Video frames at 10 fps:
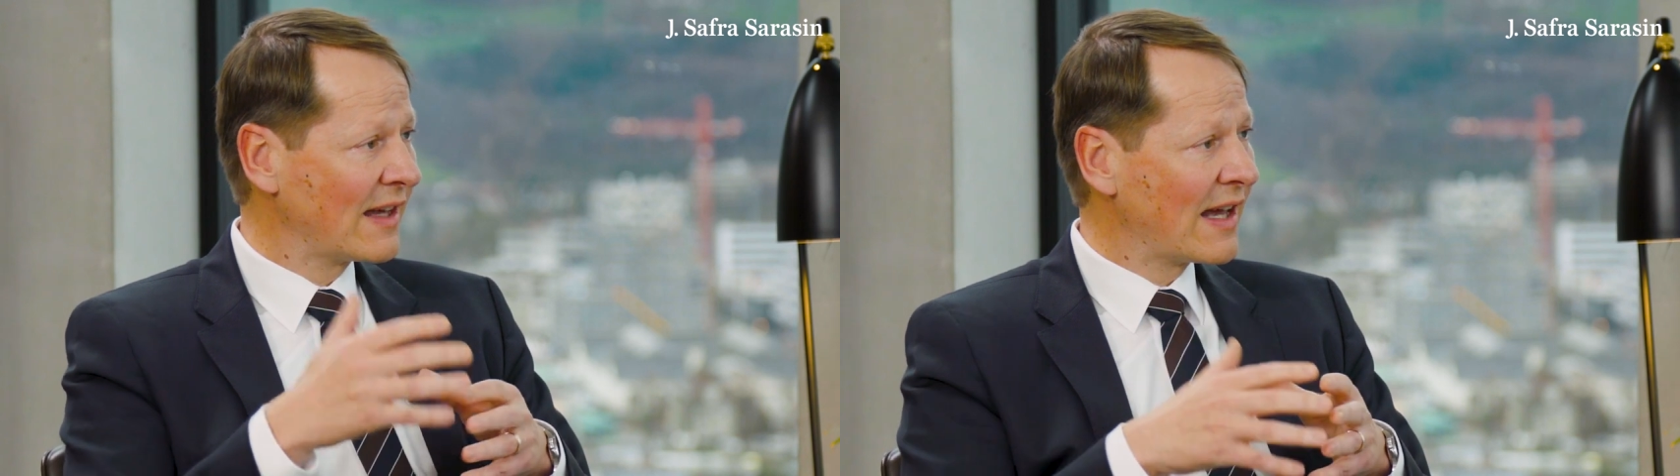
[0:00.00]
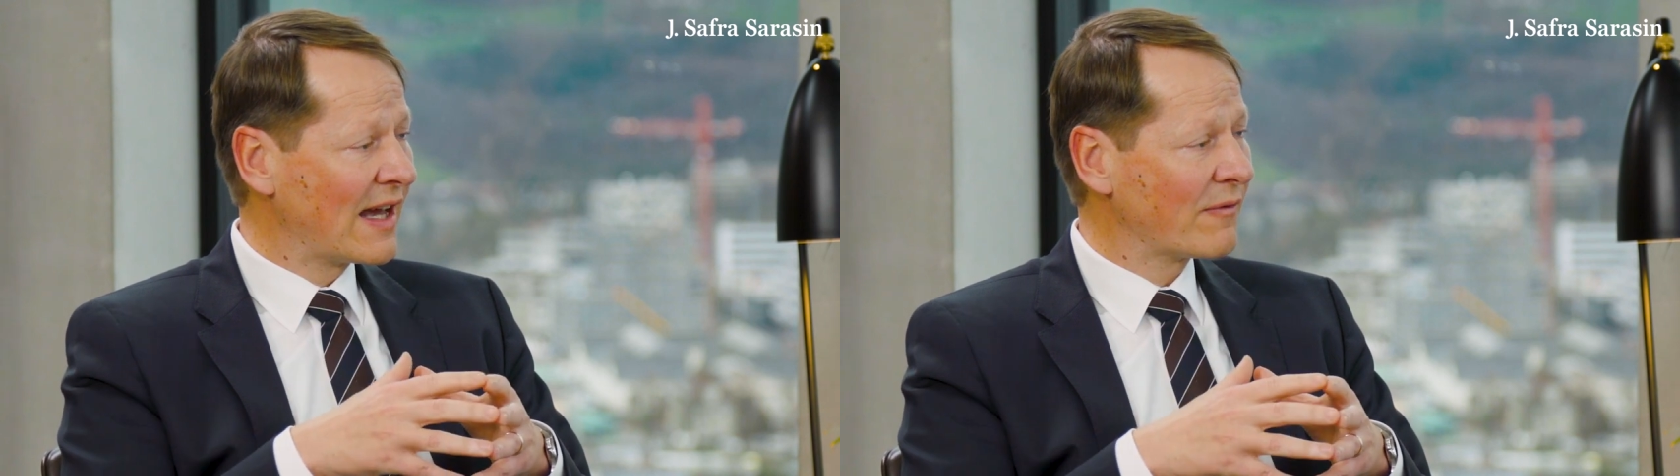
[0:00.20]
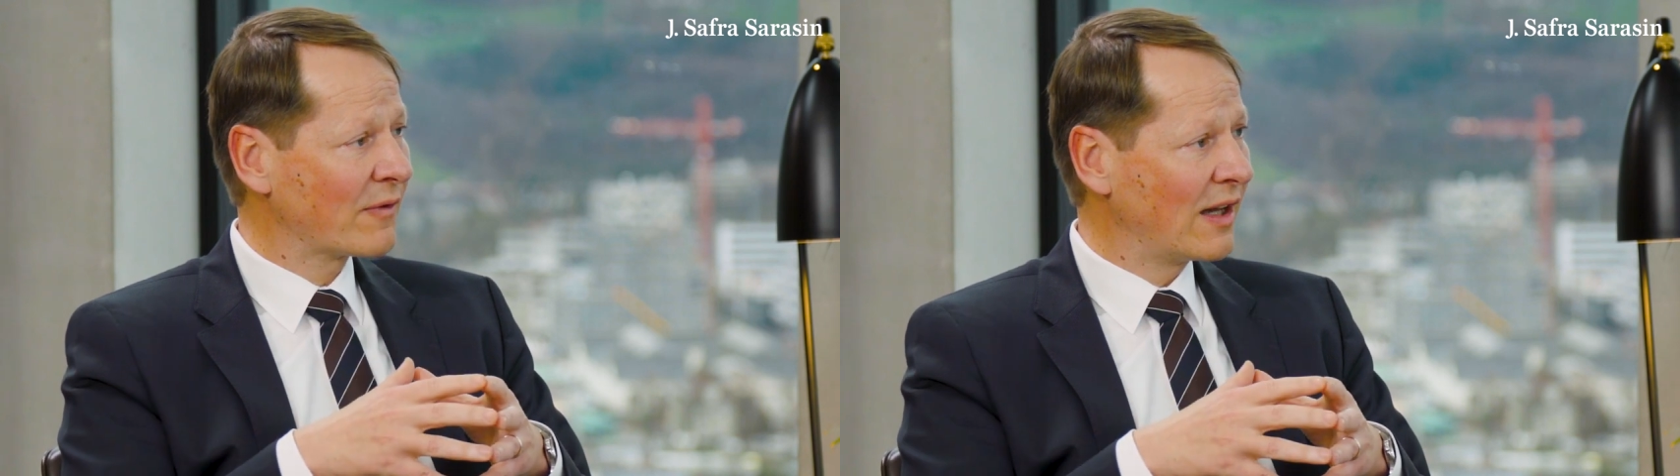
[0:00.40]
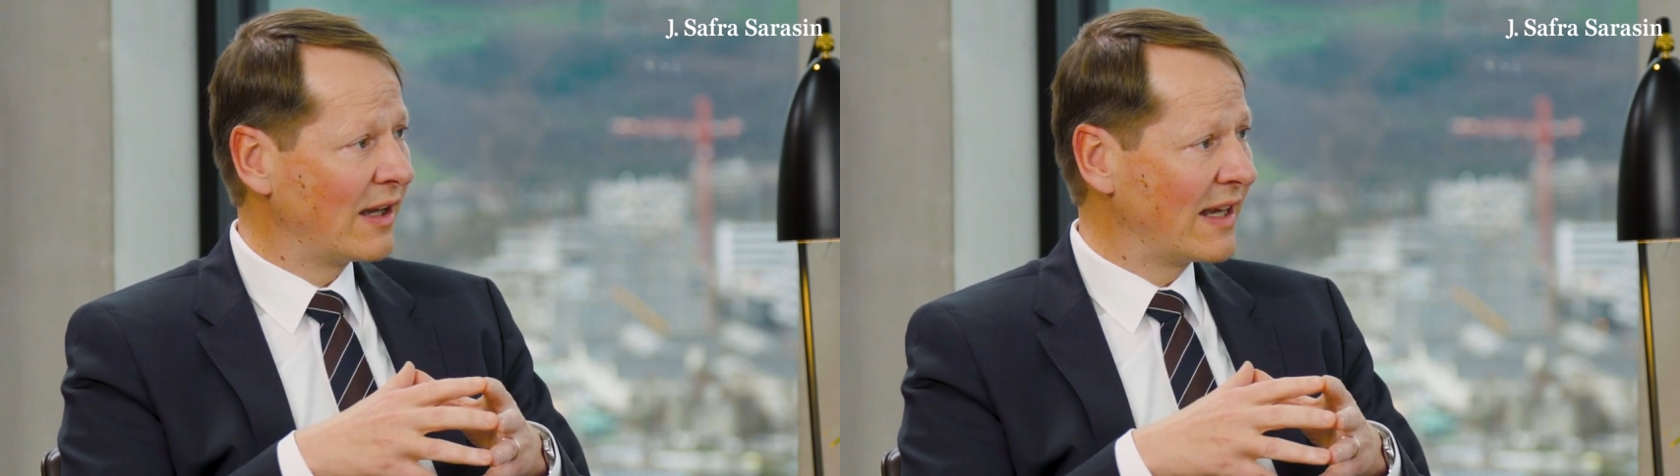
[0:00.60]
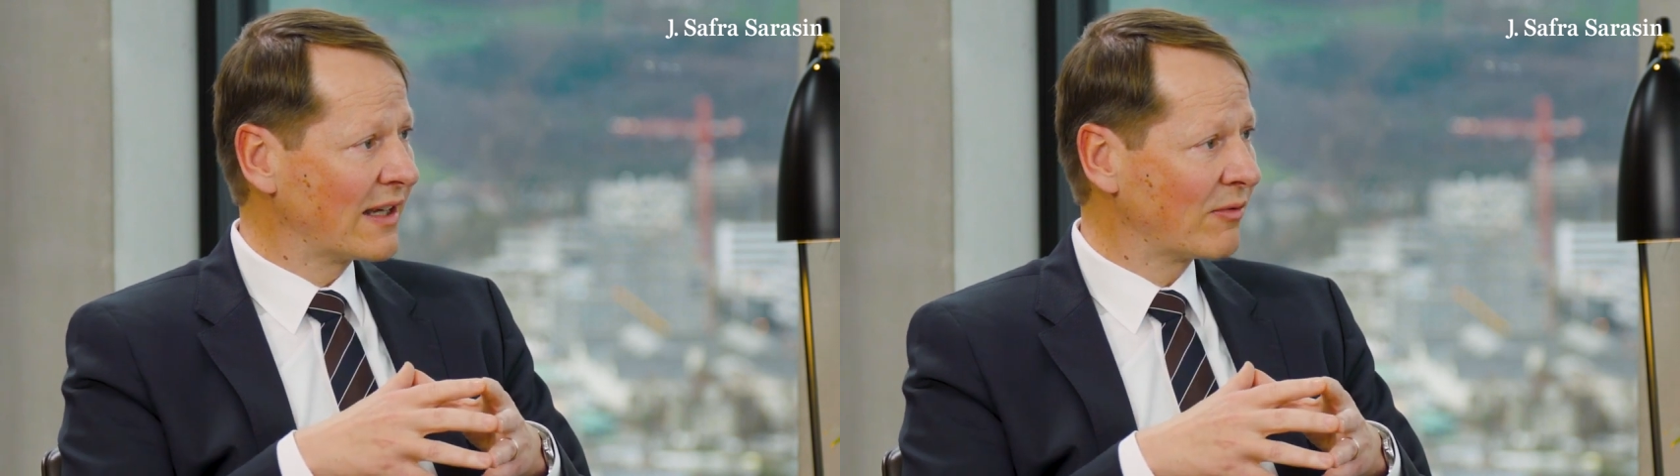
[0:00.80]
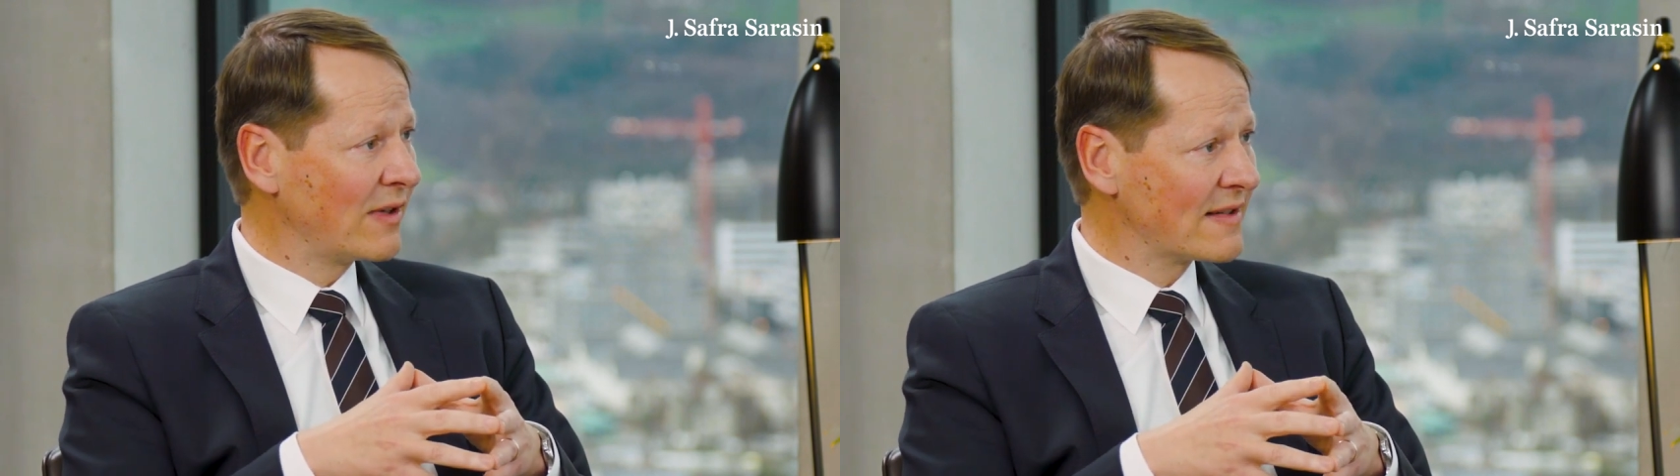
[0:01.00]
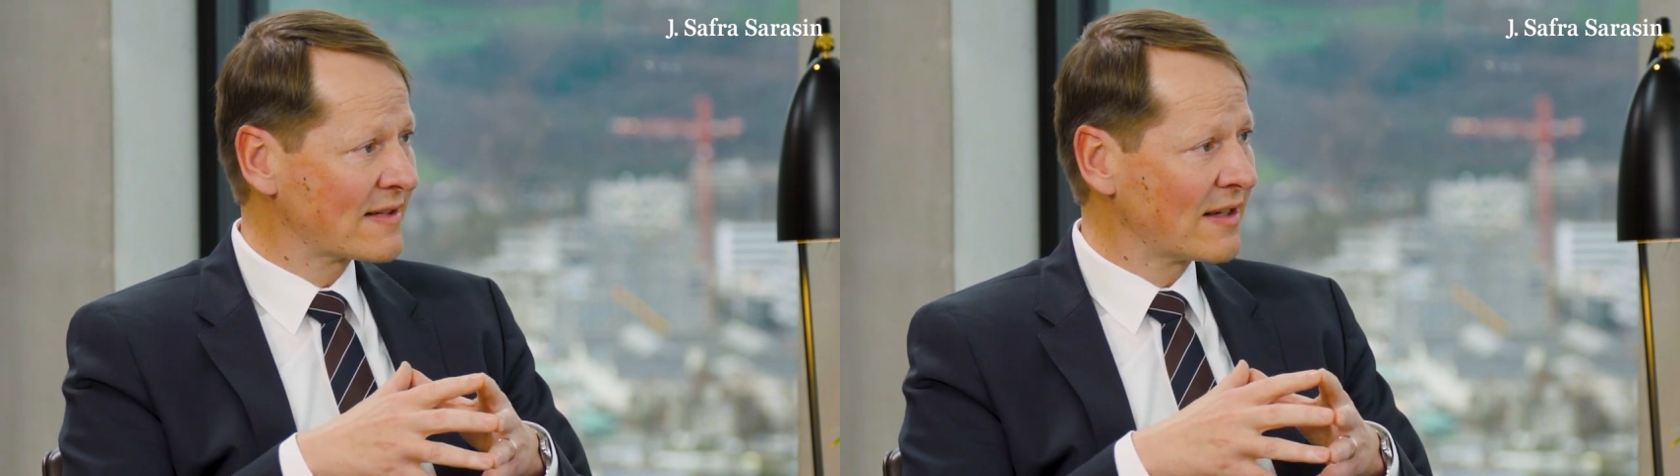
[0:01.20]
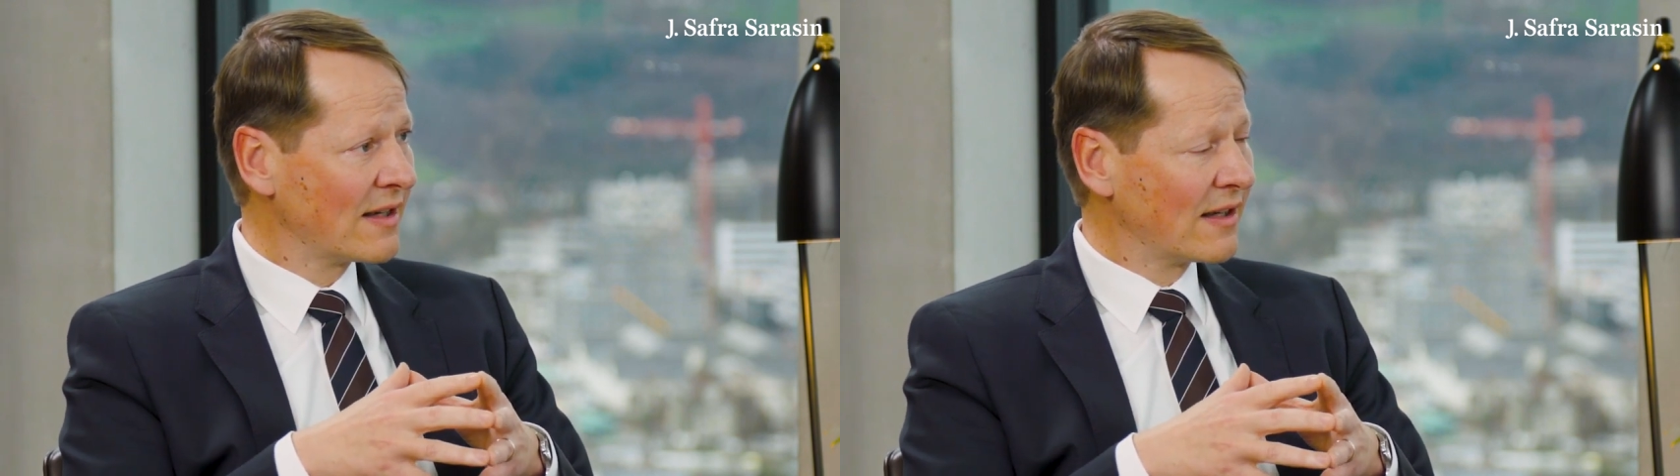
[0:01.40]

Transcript: have increased